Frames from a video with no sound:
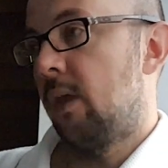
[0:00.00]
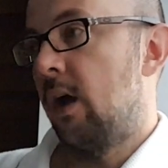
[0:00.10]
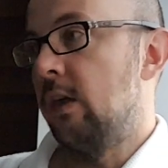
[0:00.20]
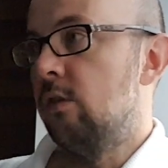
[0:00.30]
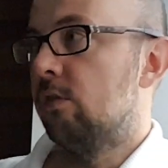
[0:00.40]

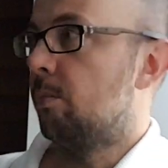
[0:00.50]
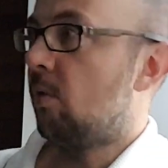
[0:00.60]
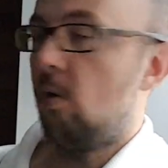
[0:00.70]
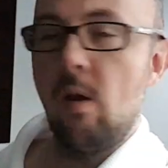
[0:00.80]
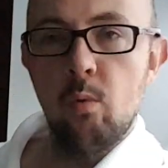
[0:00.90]
I used a
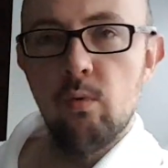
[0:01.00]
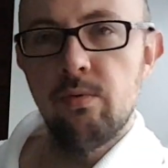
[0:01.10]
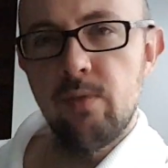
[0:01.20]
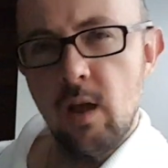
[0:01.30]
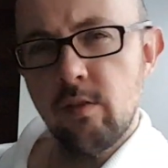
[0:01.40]
program called
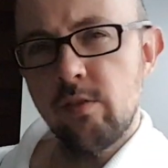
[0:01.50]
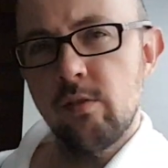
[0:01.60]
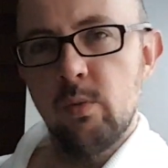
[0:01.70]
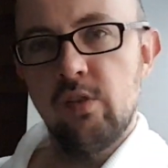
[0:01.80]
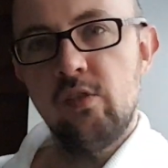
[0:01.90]

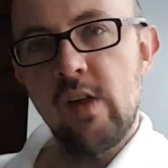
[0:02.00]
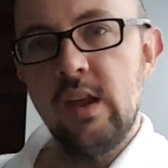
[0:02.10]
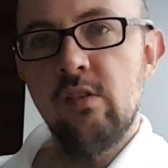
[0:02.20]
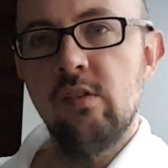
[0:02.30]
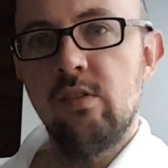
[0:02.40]
PFlax, which
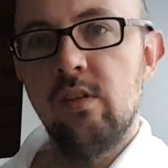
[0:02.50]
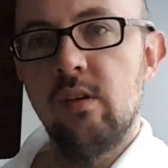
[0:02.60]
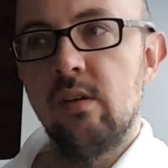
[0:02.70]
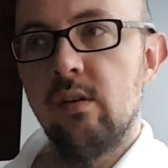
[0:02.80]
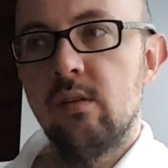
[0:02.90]
changes
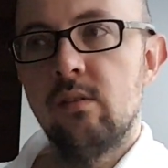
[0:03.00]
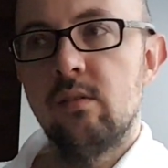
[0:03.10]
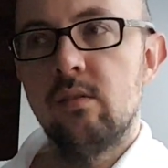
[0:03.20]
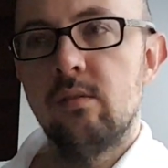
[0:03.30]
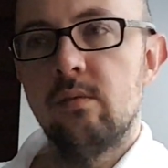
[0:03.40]
the
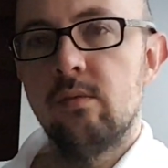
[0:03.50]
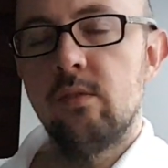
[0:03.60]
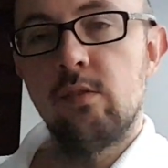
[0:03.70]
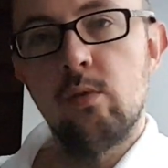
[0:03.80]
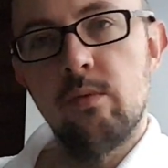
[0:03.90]

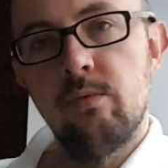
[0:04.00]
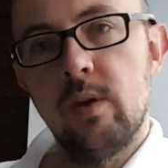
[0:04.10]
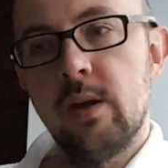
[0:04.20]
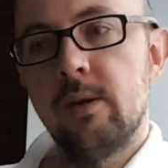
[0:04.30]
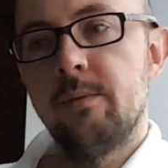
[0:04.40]
sort
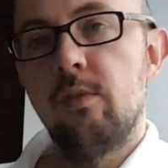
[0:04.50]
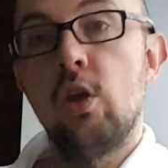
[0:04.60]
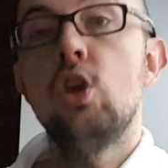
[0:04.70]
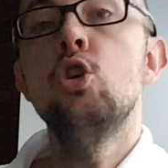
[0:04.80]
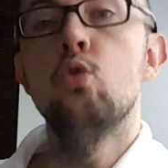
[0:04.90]
of the
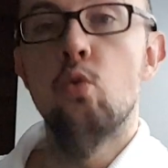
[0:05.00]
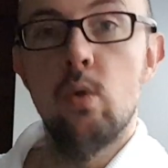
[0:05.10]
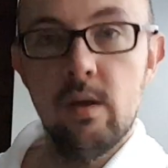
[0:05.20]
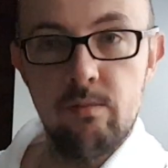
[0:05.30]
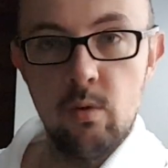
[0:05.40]

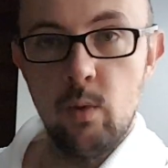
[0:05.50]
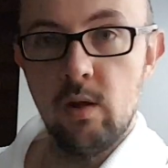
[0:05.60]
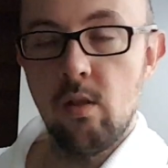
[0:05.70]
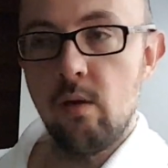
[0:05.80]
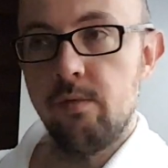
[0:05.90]
hue, if you
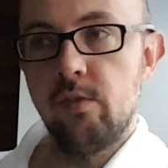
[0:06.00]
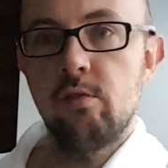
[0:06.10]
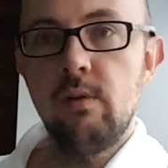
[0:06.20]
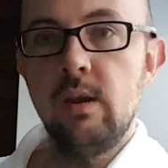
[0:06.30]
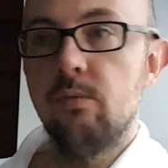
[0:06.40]
will, of the
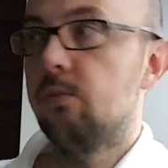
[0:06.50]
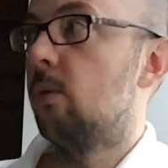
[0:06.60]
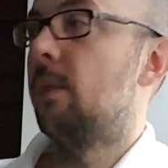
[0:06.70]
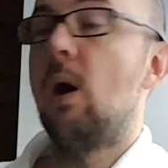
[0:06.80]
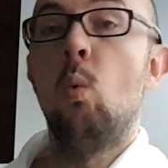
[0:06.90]
screen
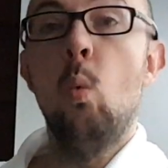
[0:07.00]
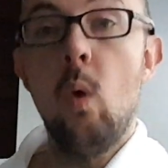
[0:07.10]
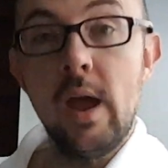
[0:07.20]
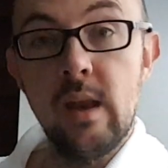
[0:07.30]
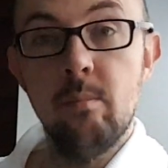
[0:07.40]
from that
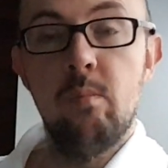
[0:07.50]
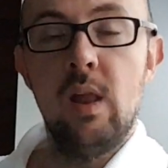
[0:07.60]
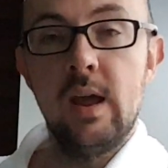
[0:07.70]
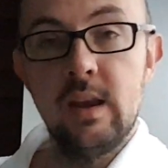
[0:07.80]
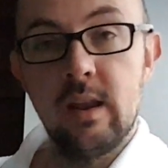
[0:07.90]
white
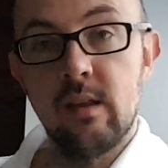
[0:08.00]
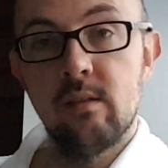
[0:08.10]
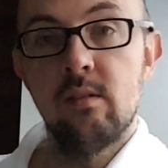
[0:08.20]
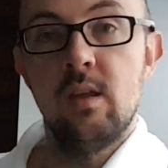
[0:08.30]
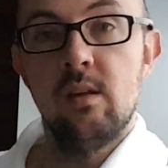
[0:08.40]

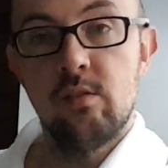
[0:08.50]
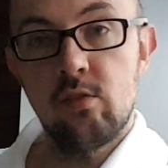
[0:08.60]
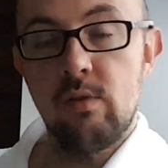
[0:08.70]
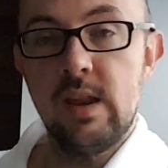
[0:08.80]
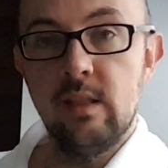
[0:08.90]
blinding
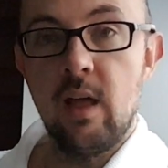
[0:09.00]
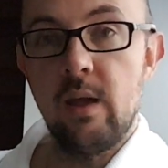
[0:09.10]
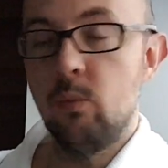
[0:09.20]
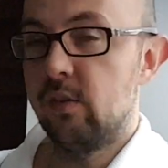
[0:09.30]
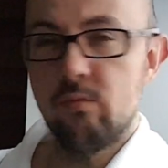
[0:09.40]
screen
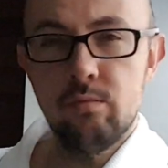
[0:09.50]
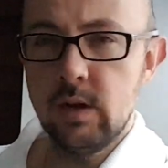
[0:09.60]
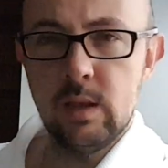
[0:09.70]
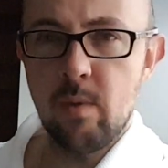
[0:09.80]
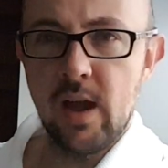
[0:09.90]
light, which is
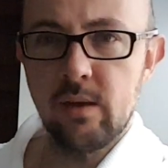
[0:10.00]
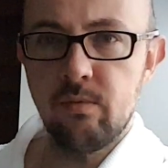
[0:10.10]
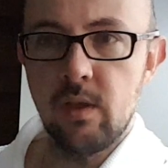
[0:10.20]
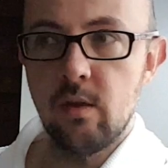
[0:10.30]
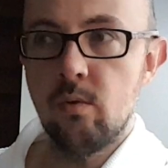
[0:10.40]
really bad
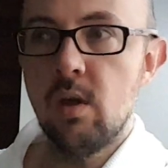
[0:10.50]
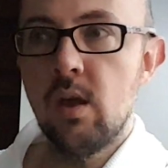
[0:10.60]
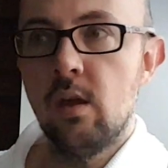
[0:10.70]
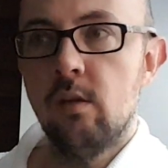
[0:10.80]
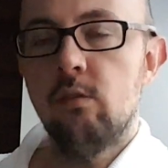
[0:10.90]
for you,
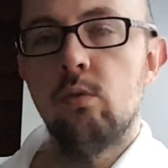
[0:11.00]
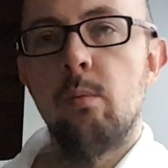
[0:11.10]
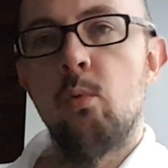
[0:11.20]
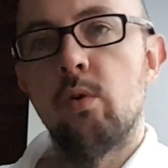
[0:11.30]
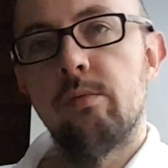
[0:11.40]
to a
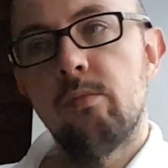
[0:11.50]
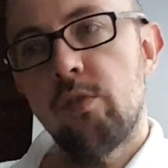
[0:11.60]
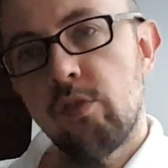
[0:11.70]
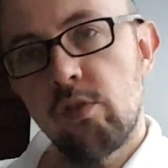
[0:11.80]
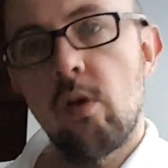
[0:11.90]
more
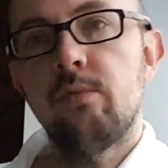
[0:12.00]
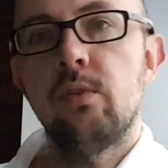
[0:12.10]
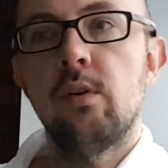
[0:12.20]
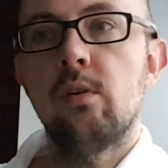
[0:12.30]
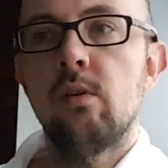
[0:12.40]

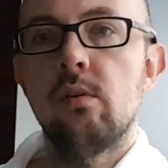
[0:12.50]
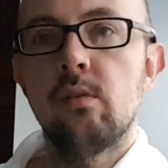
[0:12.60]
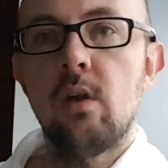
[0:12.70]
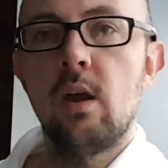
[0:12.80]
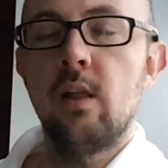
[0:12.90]
softer
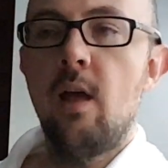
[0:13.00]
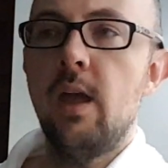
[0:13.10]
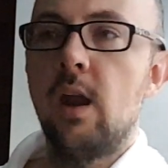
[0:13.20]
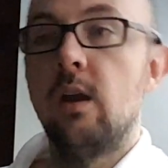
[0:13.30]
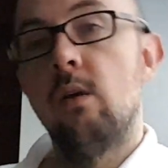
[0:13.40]
kind of
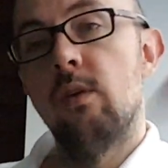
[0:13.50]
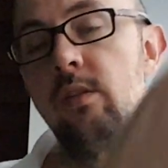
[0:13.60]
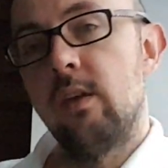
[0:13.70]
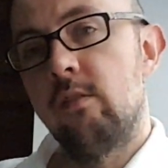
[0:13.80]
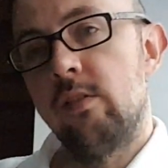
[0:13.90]
light. And I know
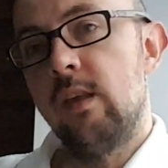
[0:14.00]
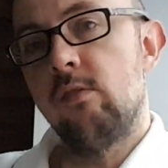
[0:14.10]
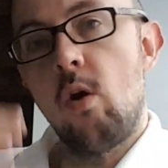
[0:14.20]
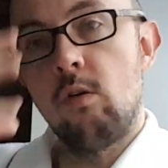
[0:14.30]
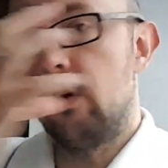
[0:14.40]
that there are these
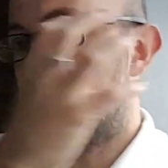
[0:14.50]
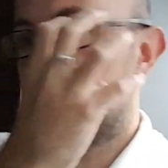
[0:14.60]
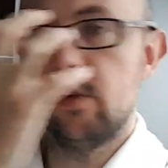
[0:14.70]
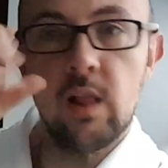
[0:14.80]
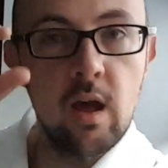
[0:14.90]

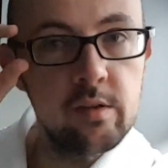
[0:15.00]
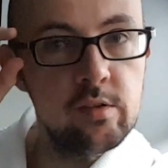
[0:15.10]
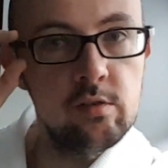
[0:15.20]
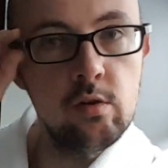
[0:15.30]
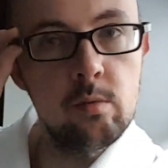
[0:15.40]
orange
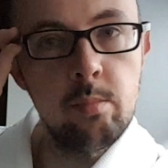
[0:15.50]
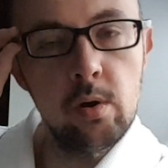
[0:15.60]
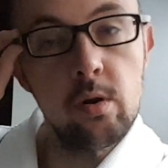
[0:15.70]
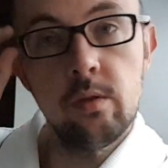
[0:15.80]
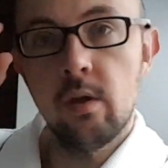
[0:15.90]
glasses you can
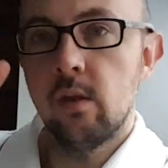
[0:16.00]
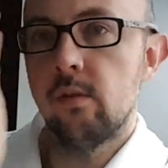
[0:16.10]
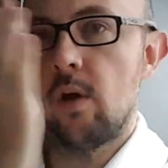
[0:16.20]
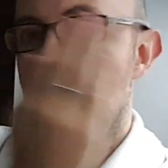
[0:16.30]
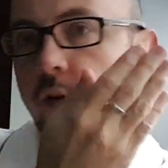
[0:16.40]
put
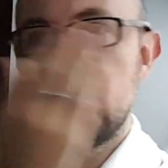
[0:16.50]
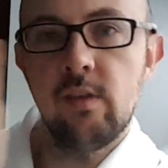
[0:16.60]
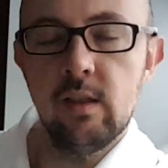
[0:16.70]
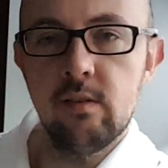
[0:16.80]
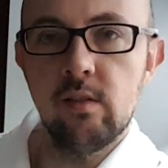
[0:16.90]
on, orange
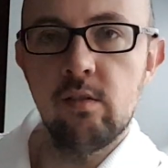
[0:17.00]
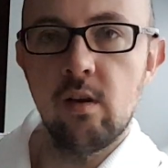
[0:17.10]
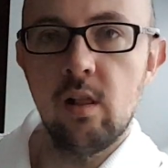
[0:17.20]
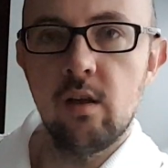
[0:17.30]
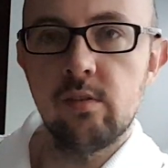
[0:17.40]
tinted
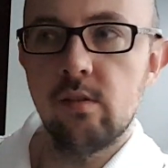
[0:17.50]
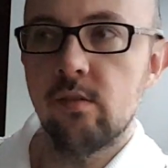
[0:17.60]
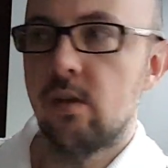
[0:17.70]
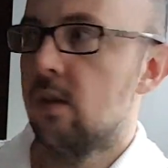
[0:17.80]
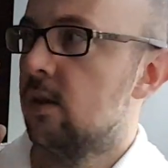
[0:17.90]

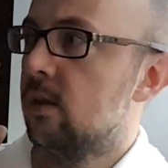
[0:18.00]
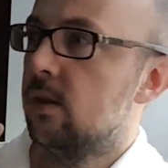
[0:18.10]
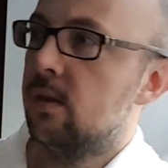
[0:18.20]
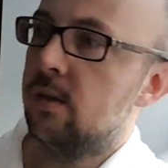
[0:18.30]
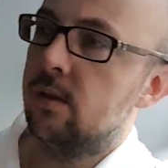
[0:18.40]
sunglasses,
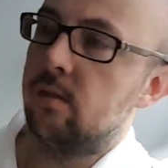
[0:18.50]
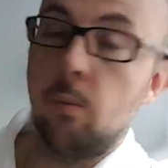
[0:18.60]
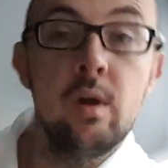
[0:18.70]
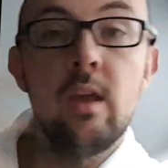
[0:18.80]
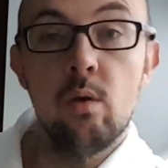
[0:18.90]
that
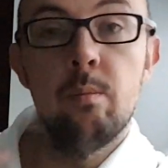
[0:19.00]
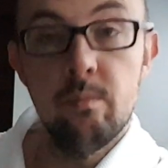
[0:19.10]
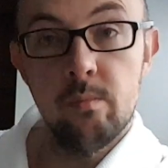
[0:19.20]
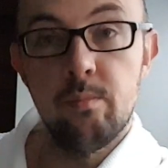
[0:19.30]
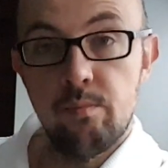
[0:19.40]
will get your
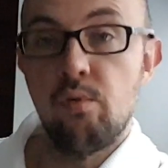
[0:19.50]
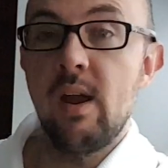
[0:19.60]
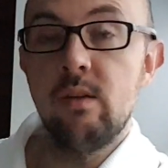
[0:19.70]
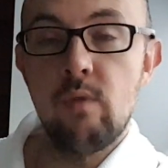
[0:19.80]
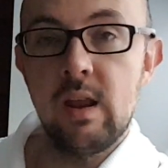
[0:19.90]

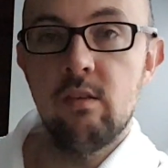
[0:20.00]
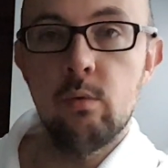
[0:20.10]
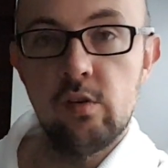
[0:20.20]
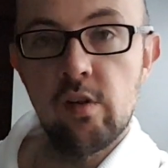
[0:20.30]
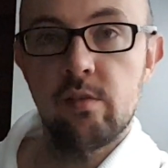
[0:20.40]
brain ready to
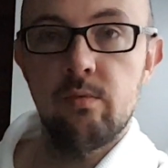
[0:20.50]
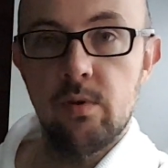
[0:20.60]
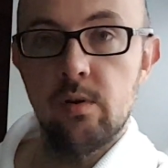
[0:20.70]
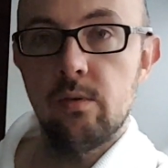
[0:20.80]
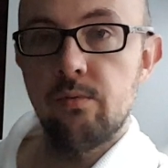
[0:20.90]
adjust
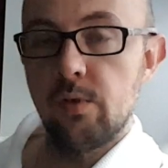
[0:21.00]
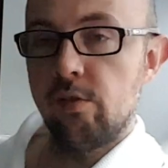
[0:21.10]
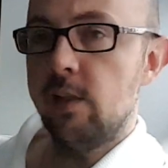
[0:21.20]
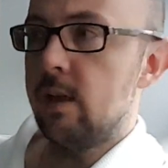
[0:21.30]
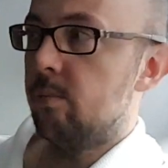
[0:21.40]
for
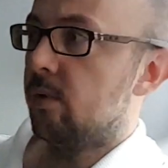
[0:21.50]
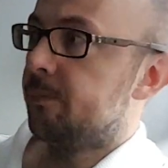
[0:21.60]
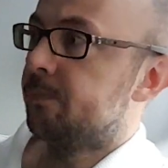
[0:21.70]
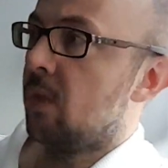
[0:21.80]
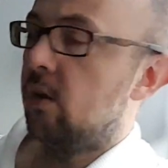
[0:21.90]
sleep.
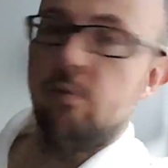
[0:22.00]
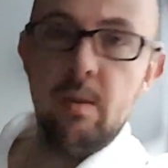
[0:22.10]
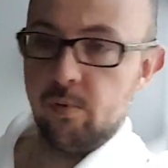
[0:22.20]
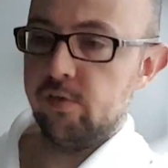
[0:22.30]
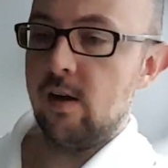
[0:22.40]
Because
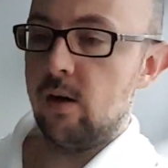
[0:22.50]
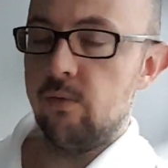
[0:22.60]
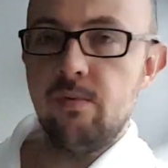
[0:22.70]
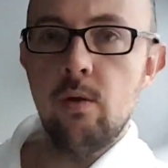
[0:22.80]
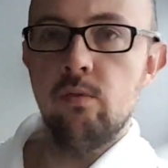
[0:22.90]
people staring
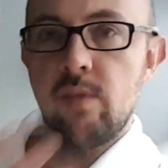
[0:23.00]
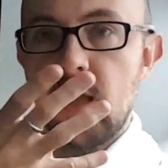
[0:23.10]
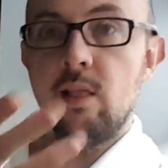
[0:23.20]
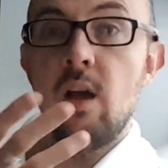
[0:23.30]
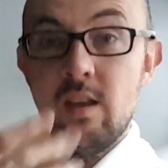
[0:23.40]
at phones,
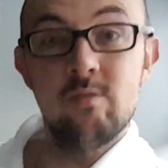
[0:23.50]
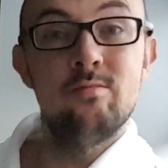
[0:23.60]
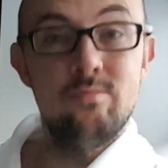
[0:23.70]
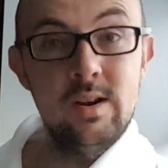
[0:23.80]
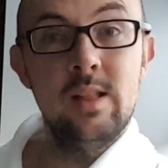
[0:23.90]
that light is
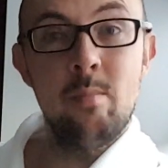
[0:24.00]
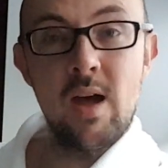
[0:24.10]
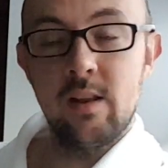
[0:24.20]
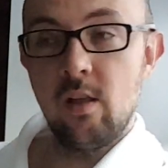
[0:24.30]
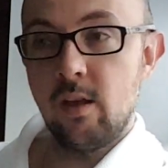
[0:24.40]
really
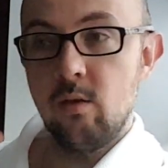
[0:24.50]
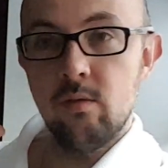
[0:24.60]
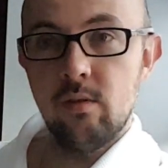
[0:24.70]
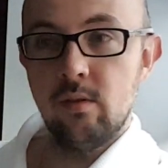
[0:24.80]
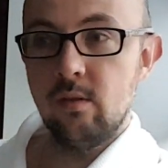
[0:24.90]
bad. Like,
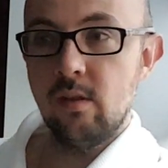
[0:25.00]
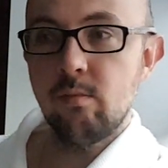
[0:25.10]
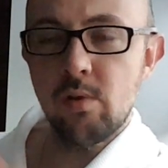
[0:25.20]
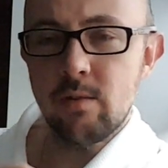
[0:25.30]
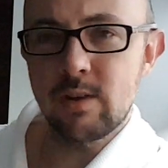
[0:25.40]
it's
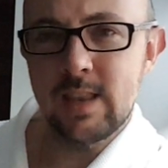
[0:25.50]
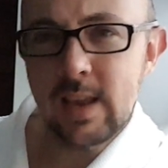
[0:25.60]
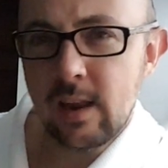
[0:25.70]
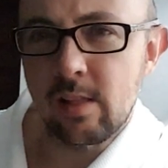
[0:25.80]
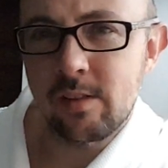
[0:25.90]
pretty
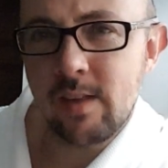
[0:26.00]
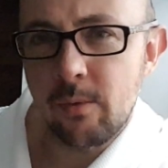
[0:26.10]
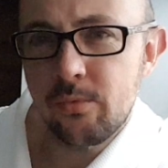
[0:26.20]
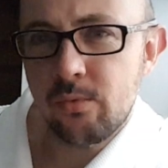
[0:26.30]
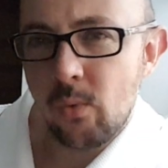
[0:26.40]
ridiculous
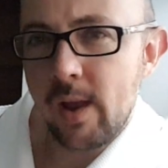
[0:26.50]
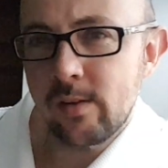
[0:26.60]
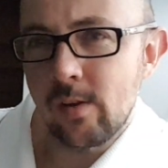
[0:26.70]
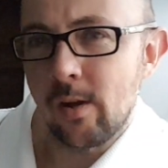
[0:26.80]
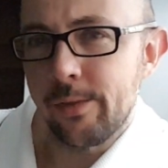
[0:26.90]
how
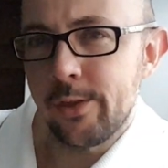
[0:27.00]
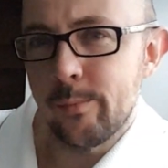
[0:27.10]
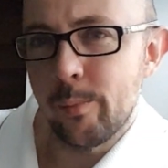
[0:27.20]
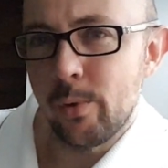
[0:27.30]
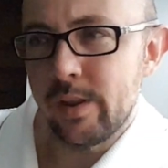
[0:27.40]
fragile the
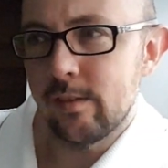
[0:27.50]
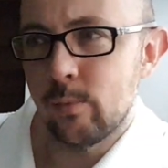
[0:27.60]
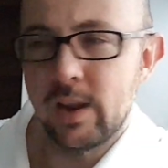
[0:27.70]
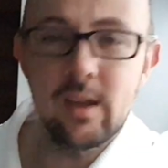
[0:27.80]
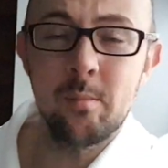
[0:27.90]
human body is
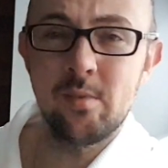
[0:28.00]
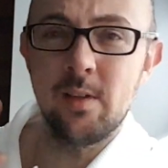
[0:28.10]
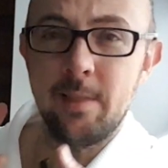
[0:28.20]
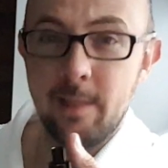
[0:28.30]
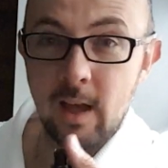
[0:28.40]
when it comes to
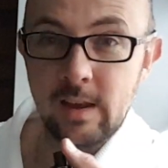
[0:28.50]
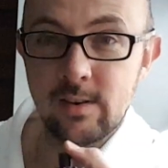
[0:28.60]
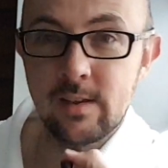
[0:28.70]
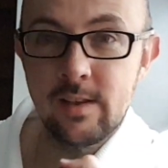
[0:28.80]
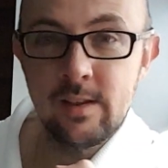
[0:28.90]
light.